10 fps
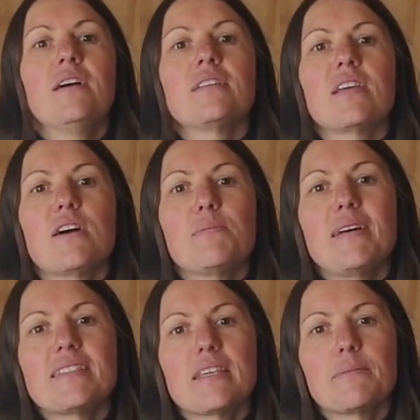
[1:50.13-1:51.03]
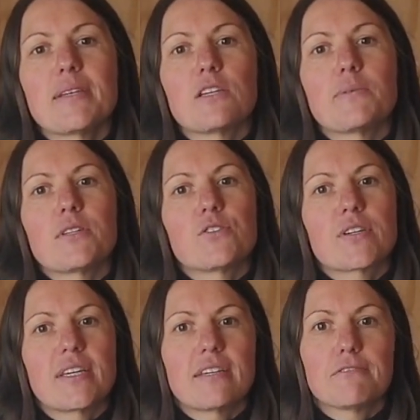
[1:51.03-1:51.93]
Now, it might seem a little bit
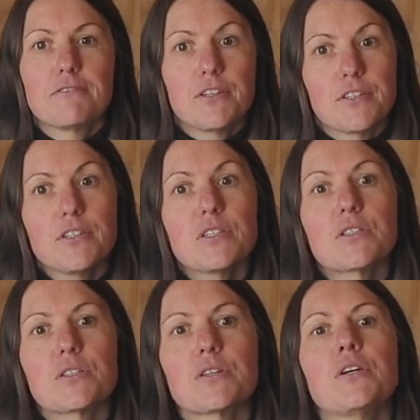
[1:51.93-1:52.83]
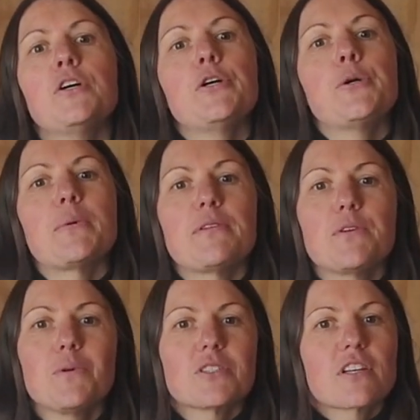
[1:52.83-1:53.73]
tricky at first, but if you
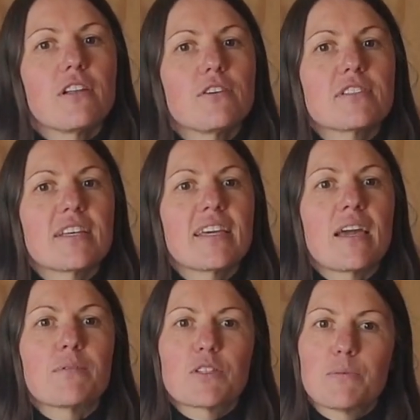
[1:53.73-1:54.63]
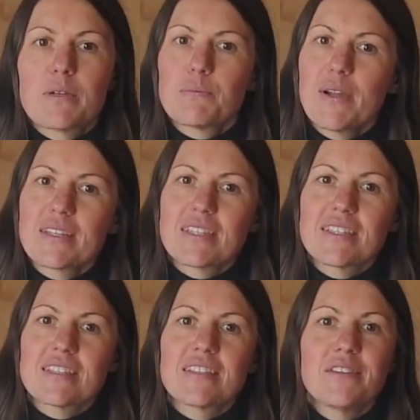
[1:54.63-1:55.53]
watch closely and with a bit of
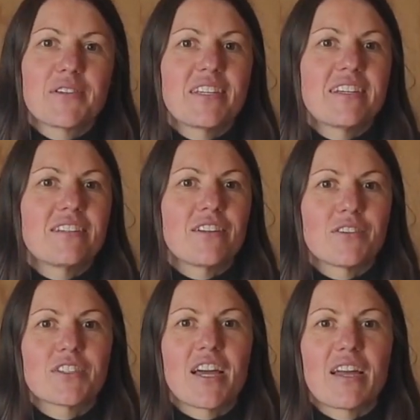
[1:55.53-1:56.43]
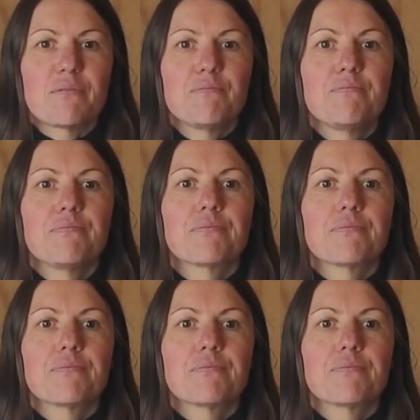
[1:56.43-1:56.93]
practice, you'll get it in no time.